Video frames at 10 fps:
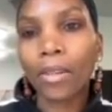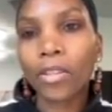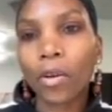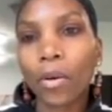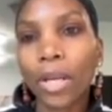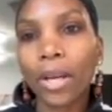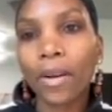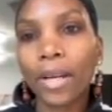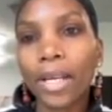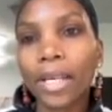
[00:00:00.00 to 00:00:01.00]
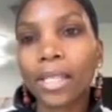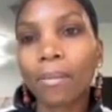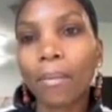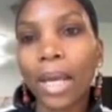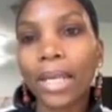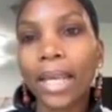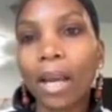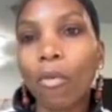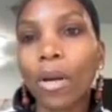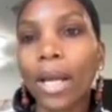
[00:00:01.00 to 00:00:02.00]
So here is my
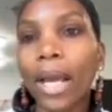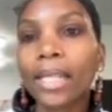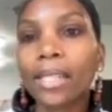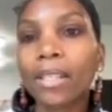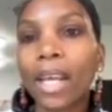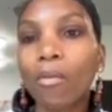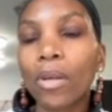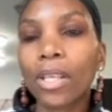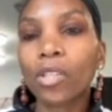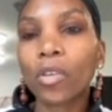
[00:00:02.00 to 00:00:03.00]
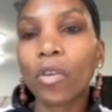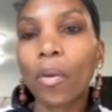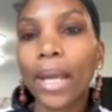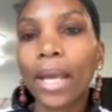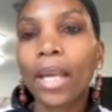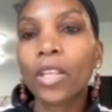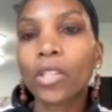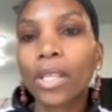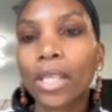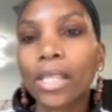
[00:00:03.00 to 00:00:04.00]
network as the network is growing.
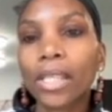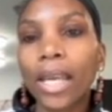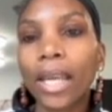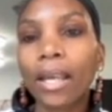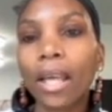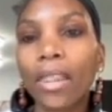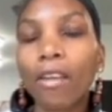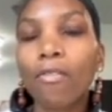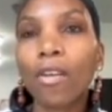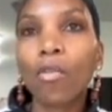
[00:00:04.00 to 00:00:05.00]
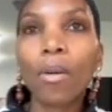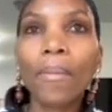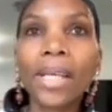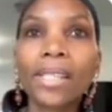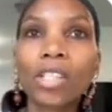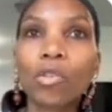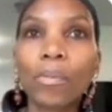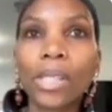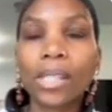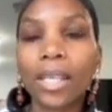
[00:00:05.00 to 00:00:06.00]
So you can see that follower message will
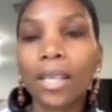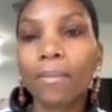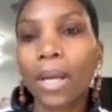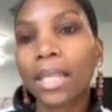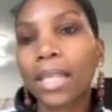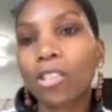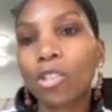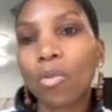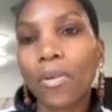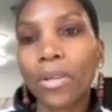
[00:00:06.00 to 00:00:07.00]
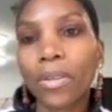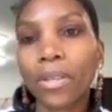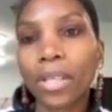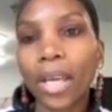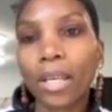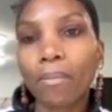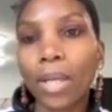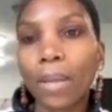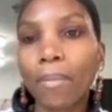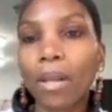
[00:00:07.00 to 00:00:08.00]
be seen by these 238
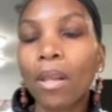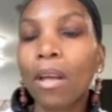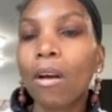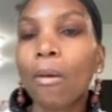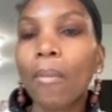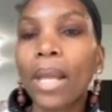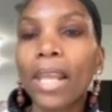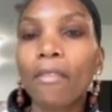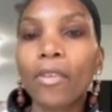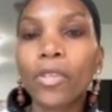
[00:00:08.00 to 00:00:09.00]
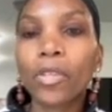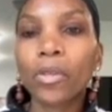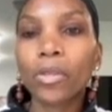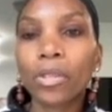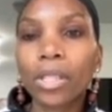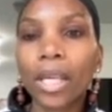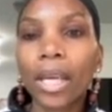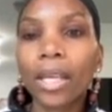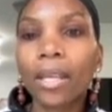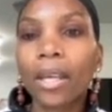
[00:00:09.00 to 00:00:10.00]
people on my level 2 to
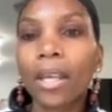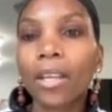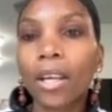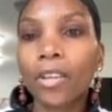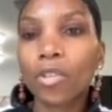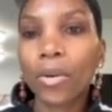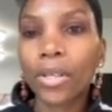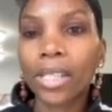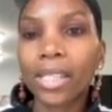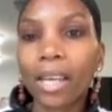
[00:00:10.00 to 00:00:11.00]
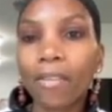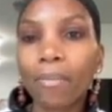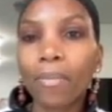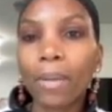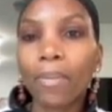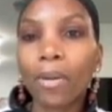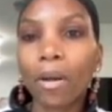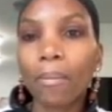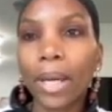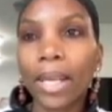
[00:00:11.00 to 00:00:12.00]
10, 207 people
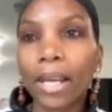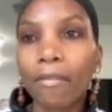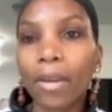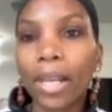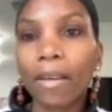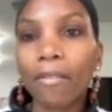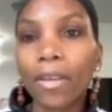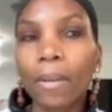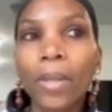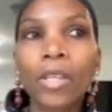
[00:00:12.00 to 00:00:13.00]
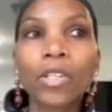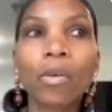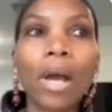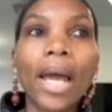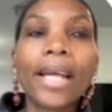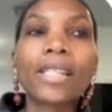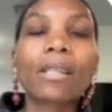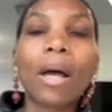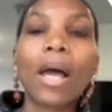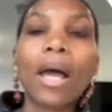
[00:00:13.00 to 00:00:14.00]
on my level 11. So as
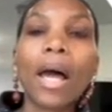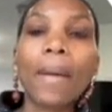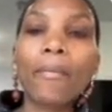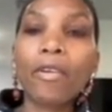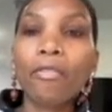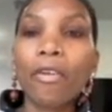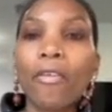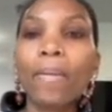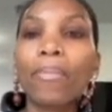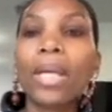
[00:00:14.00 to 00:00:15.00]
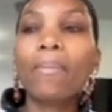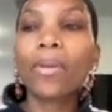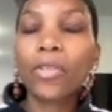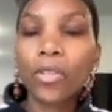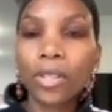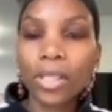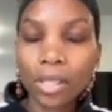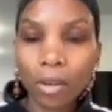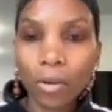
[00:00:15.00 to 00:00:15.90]
I'm referring people to this